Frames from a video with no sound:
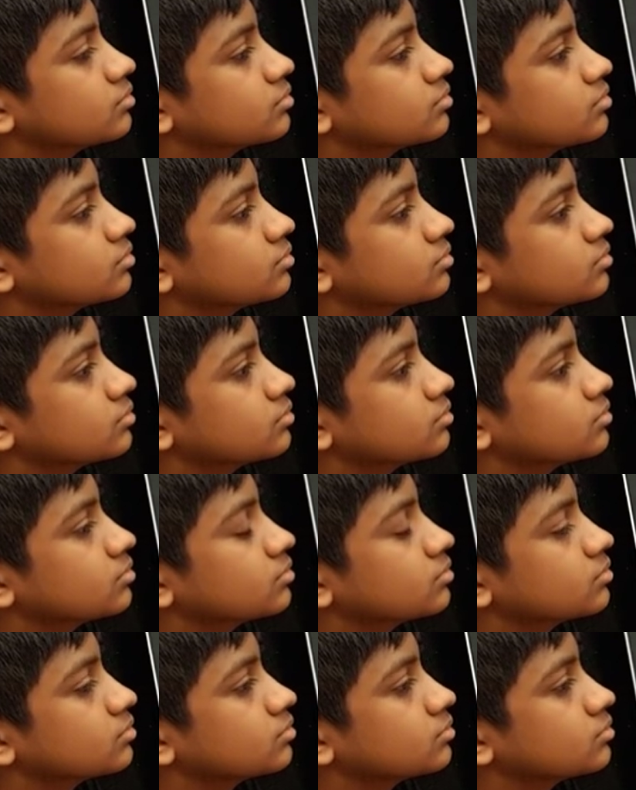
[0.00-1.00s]

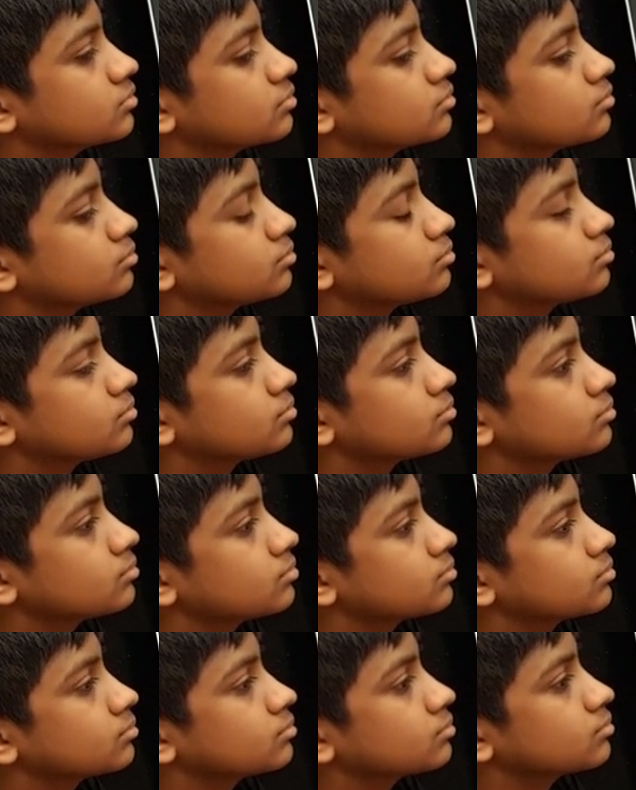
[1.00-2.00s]

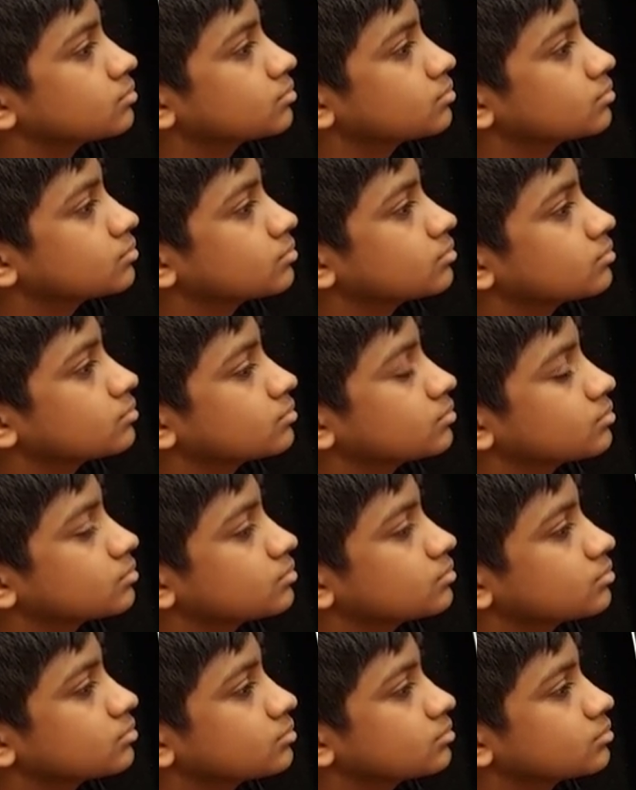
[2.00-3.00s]

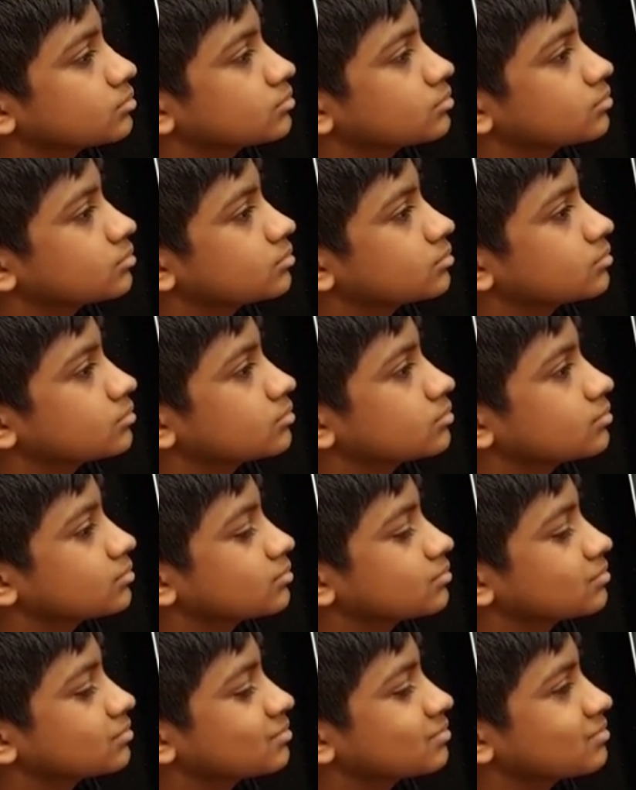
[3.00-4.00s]

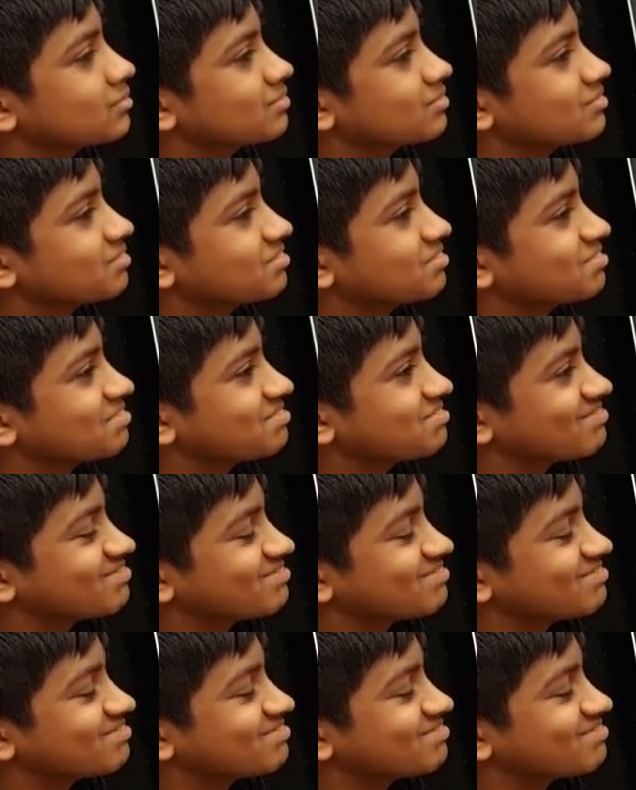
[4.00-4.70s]
The person shown says nothing.